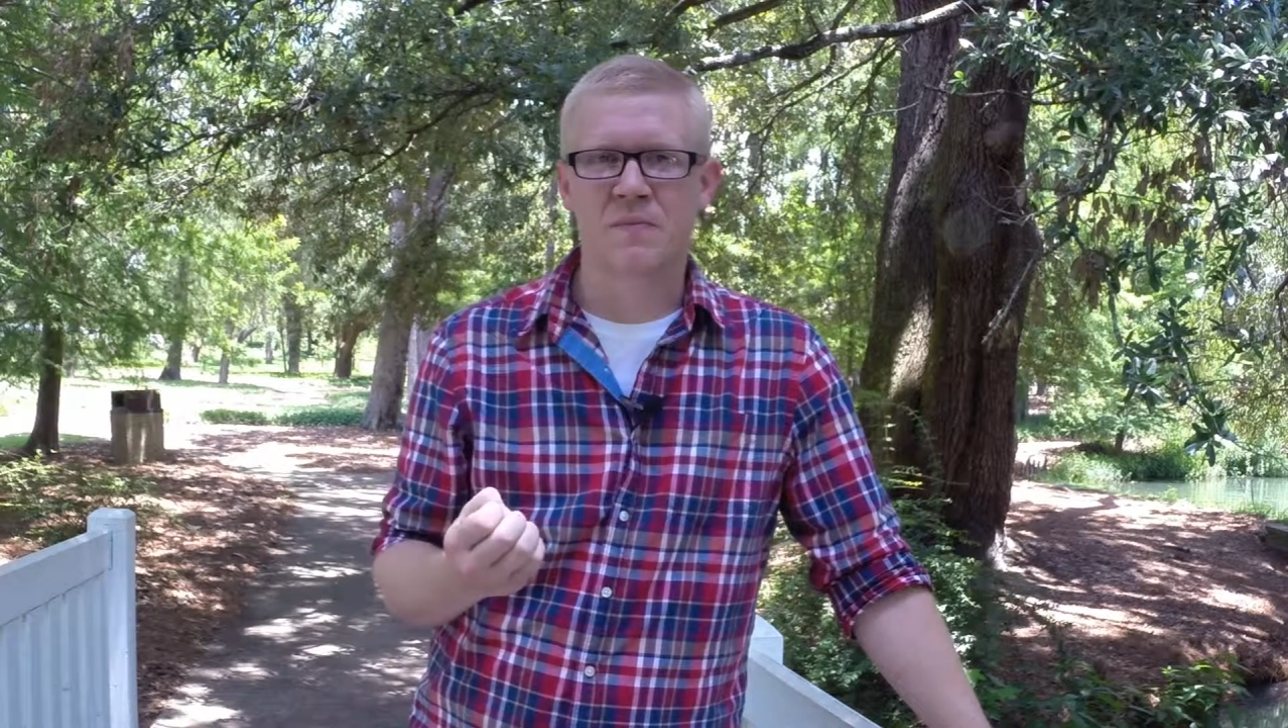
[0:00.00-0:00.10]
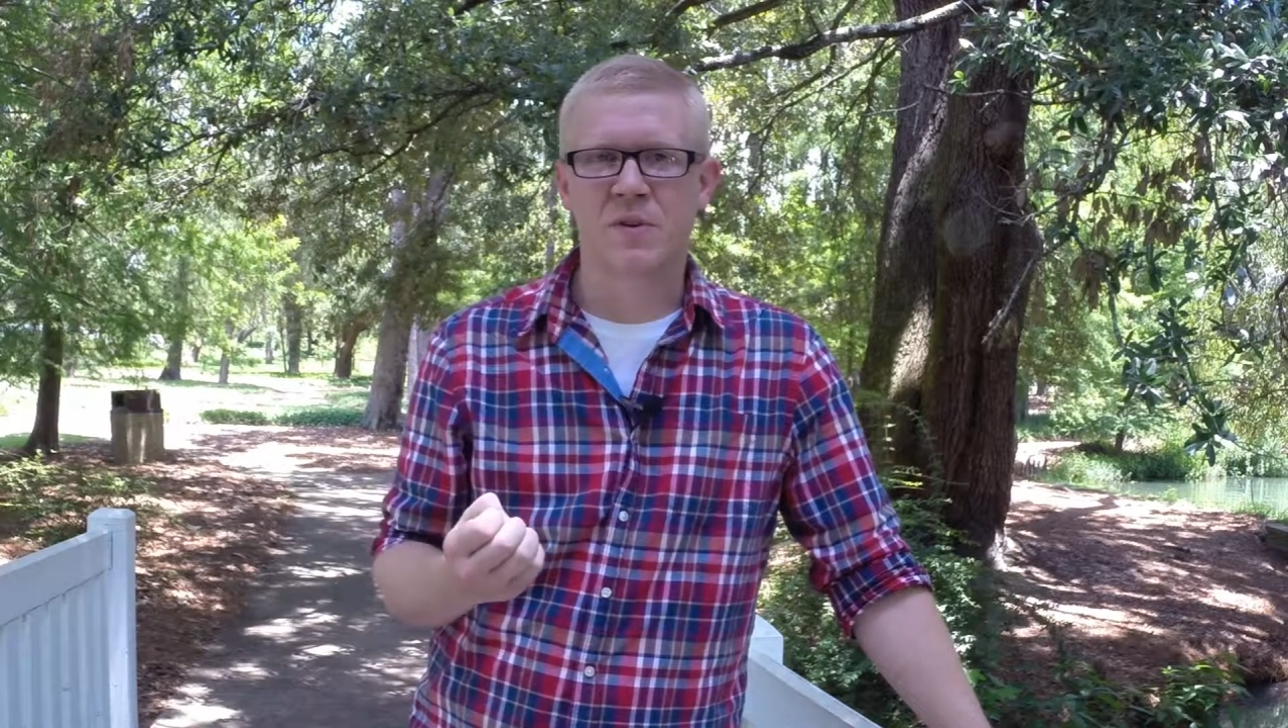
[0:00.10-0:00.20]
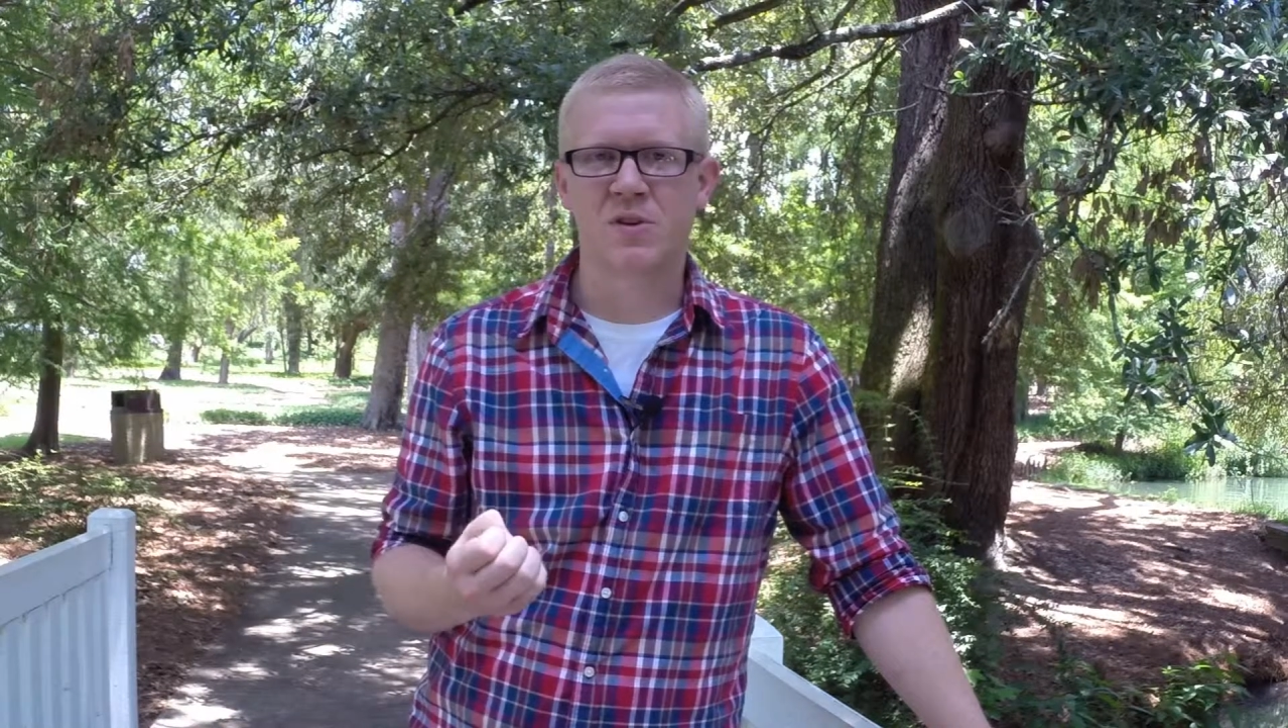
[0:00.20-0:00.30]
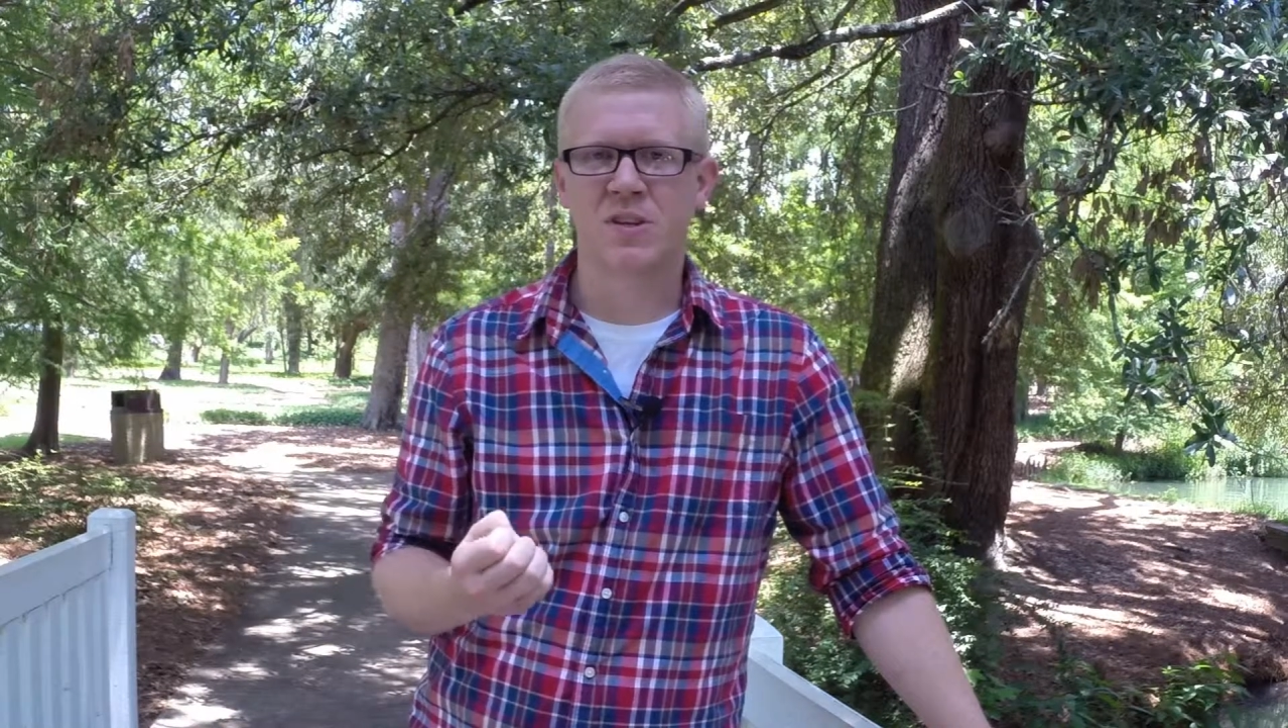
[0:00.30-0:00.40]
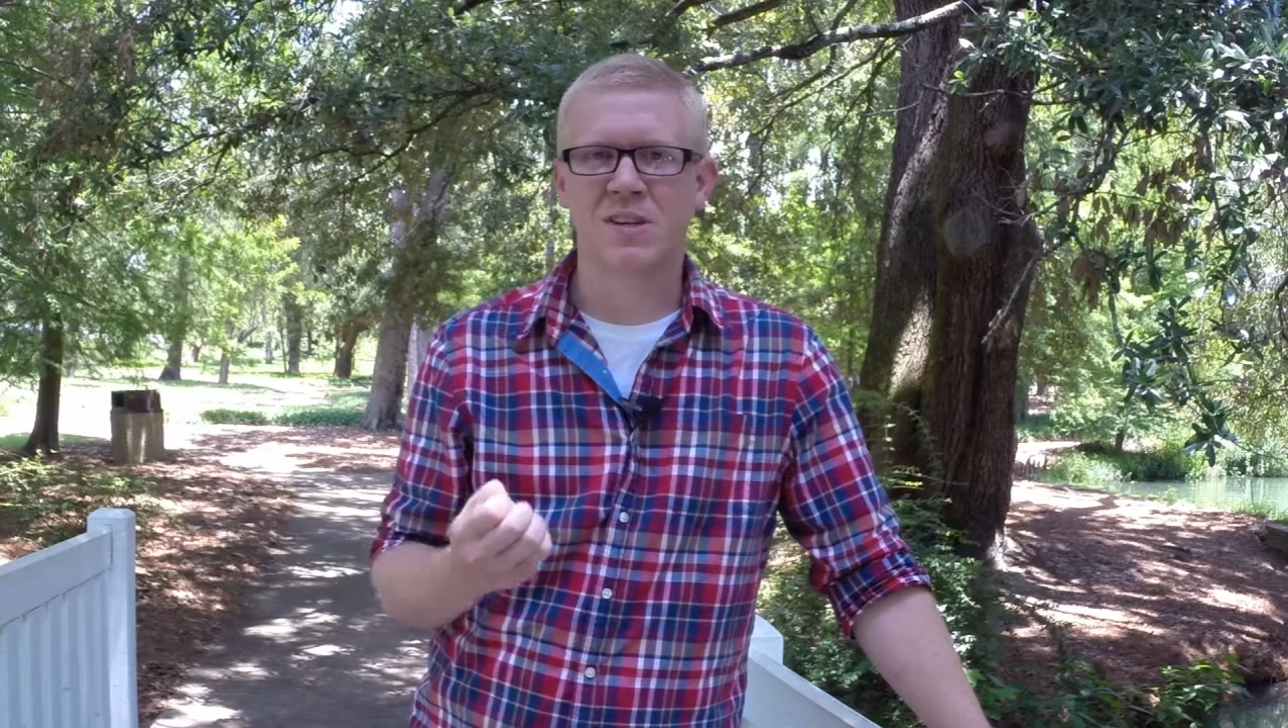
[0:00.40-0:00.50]

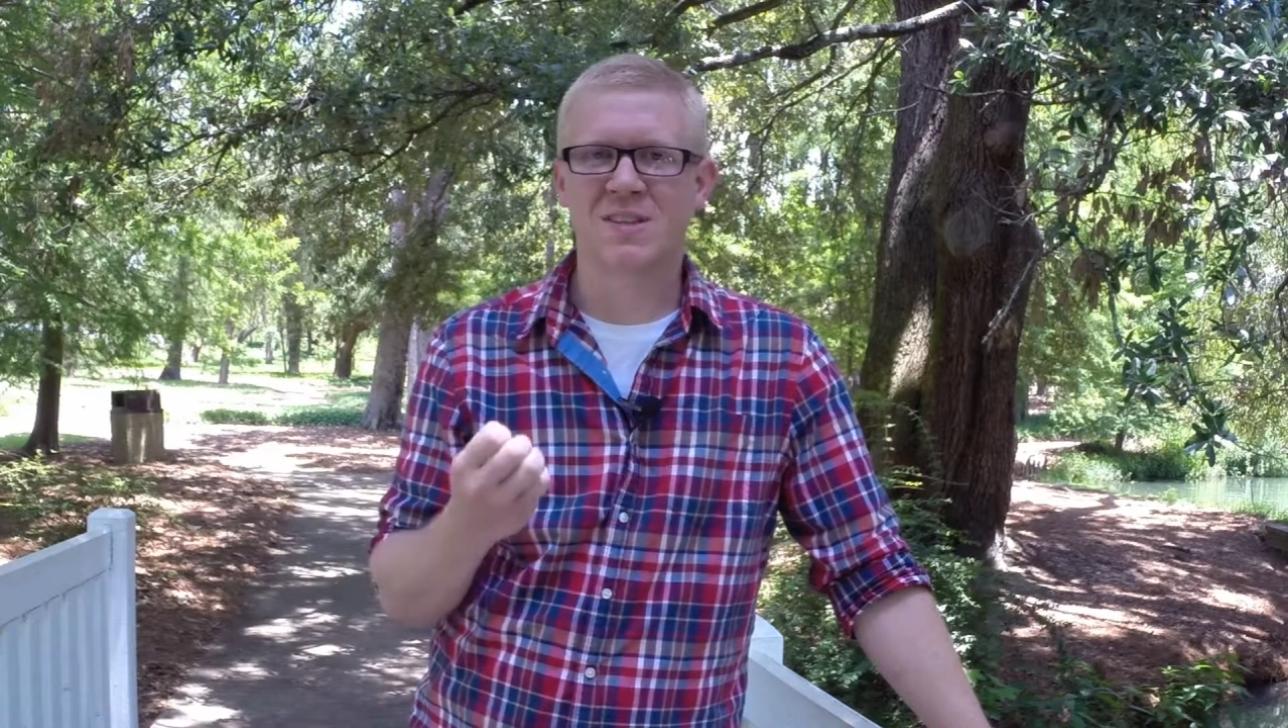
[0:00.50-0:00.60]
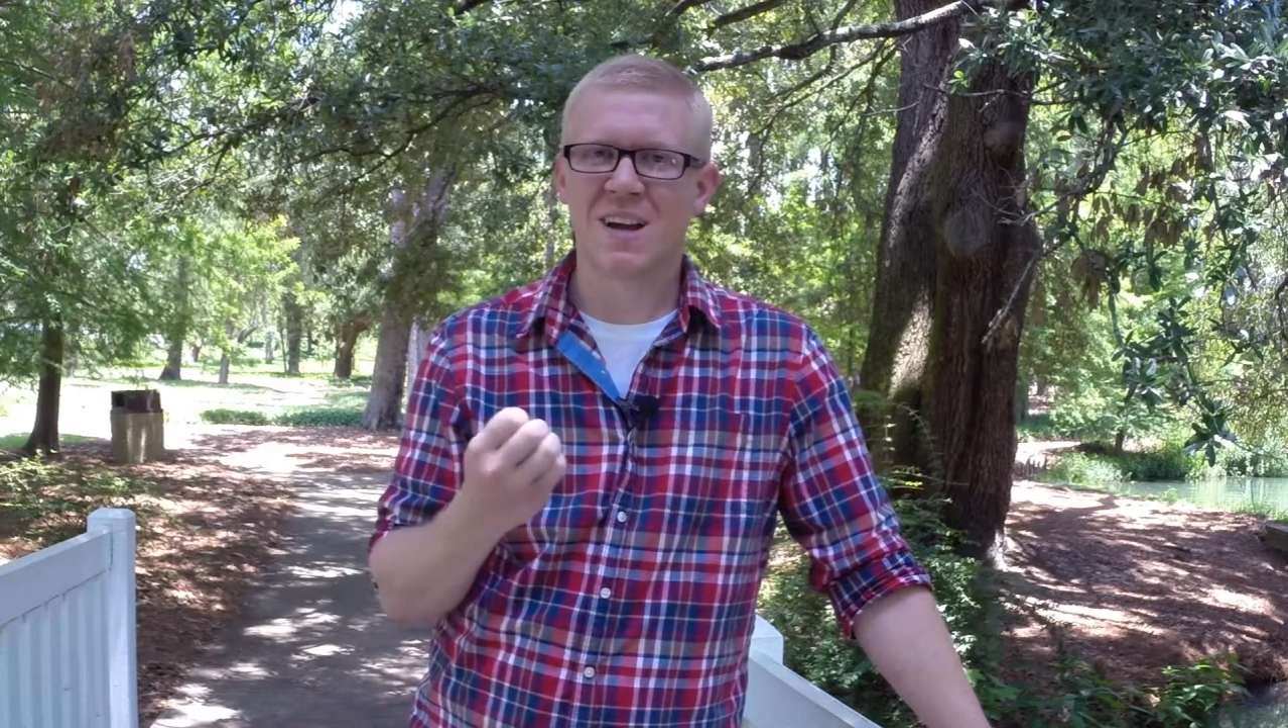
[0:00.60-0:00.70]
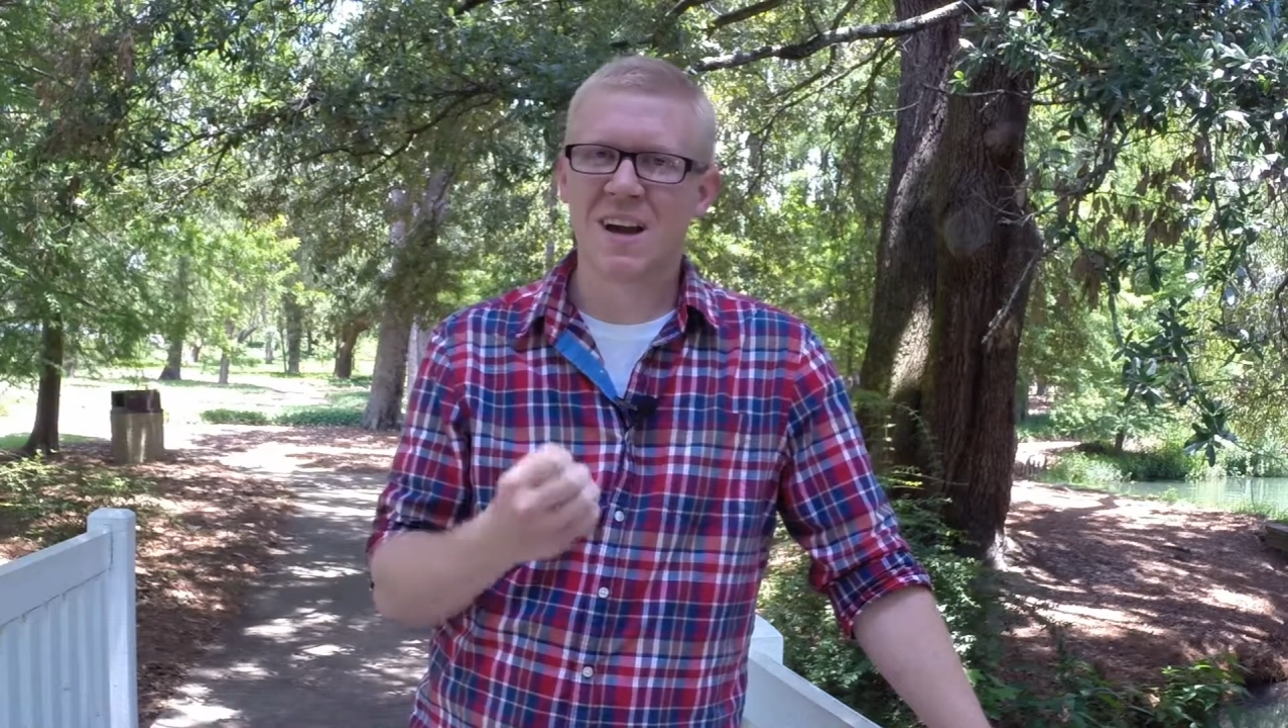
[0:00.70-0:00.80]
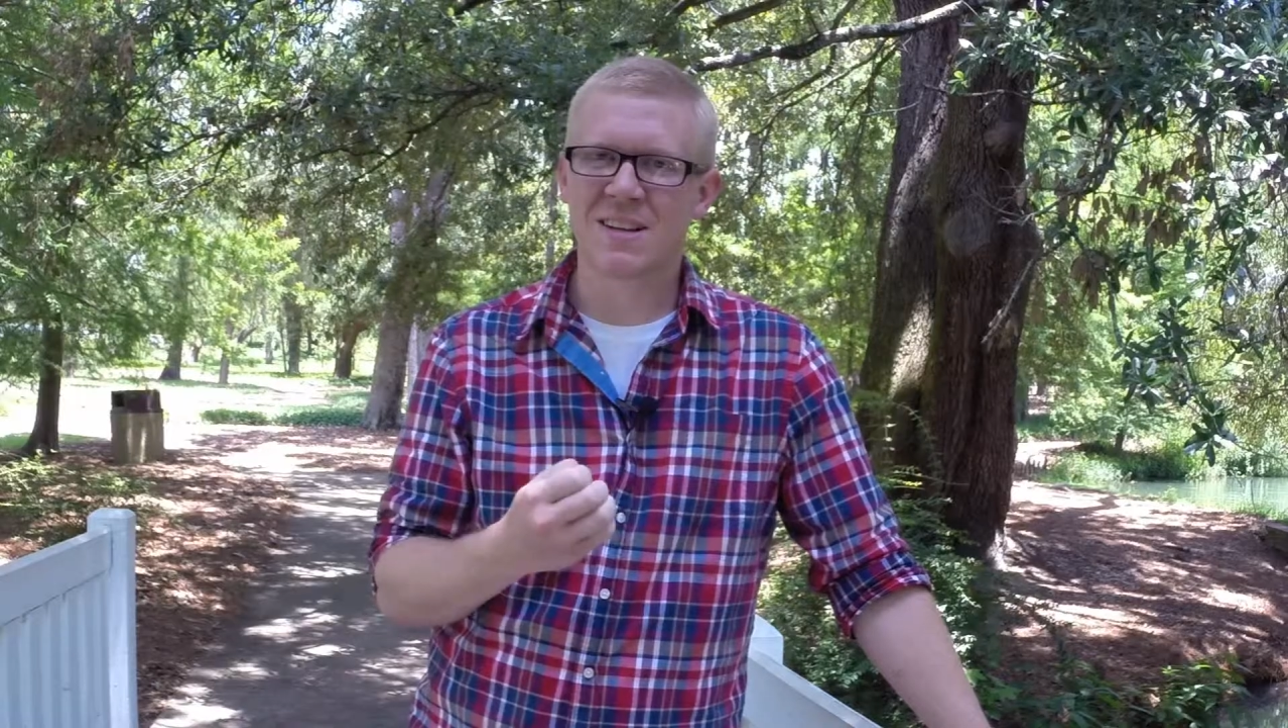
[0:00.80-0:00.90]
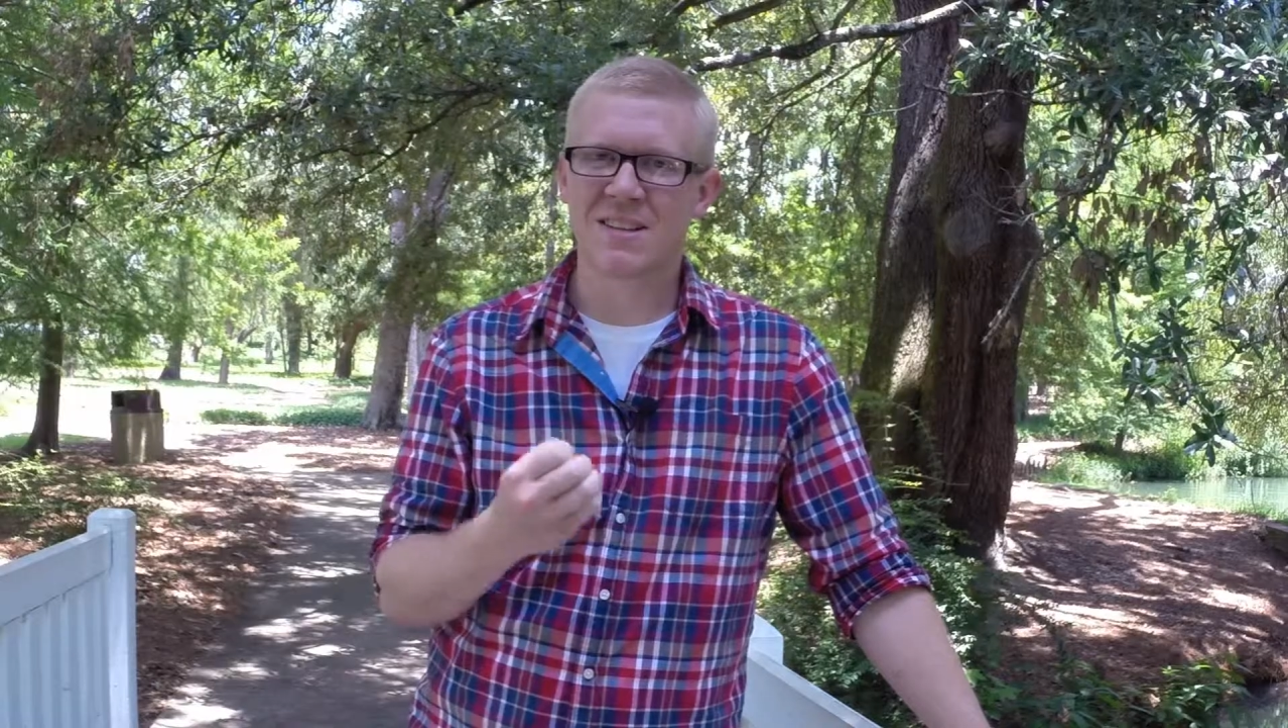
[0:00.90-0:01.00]
You see,
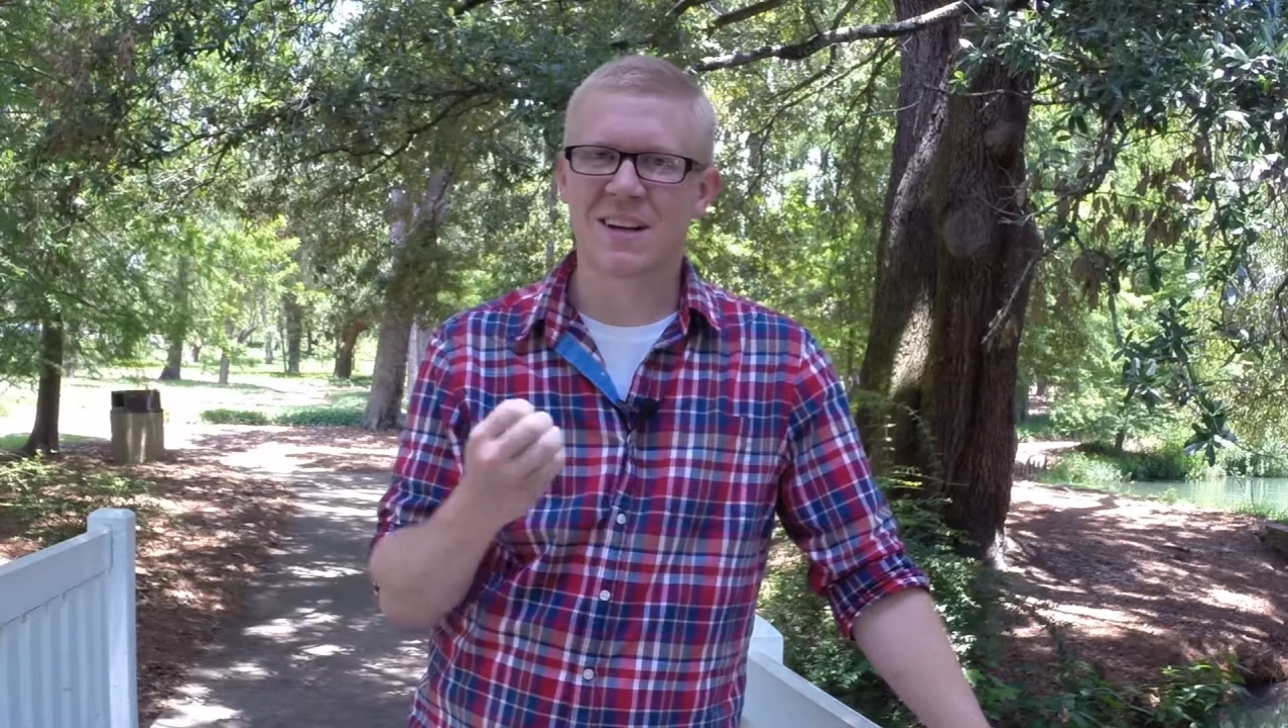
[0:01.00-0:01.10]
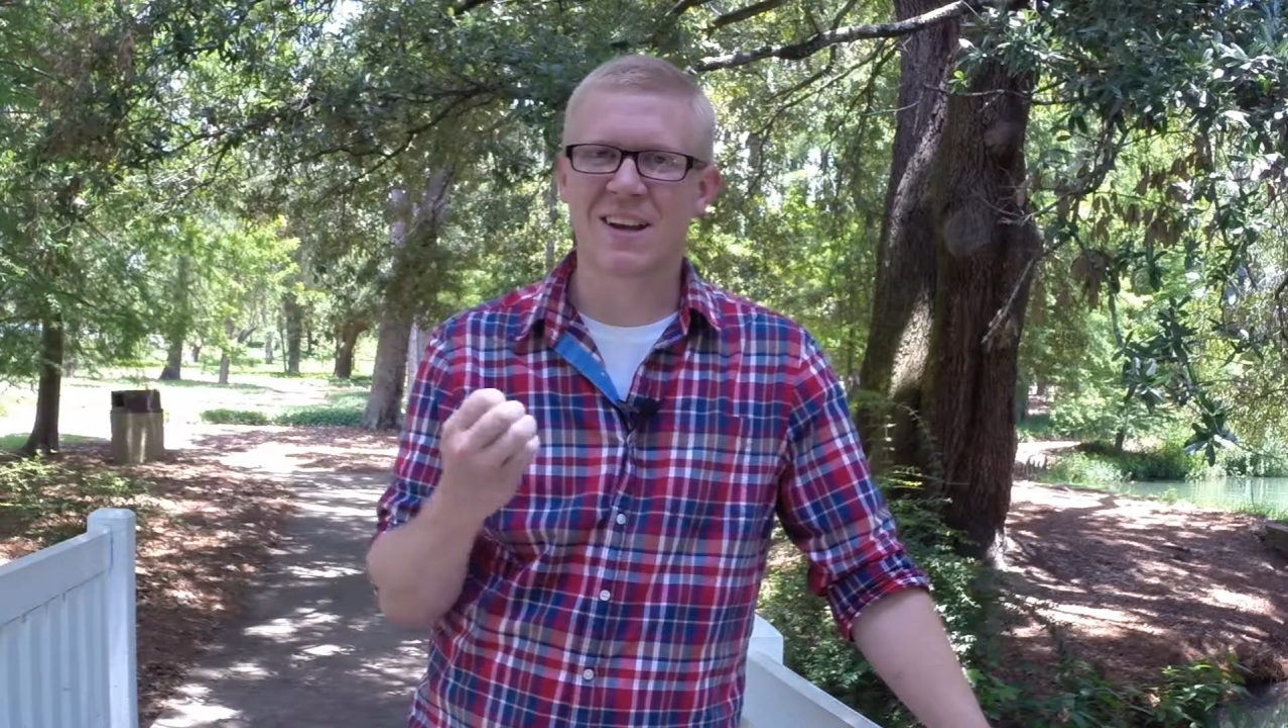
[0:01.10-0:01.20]
science and